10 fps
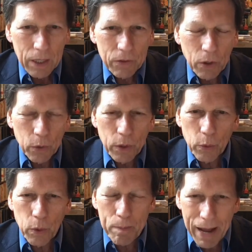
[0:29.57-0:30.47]
So there
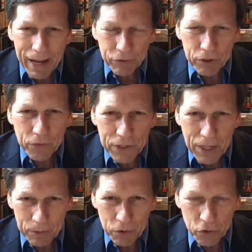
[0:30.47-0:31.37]
were massive
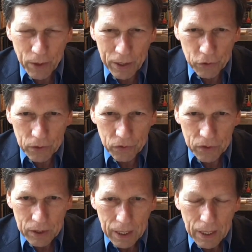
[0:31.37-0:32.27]
demonstrations,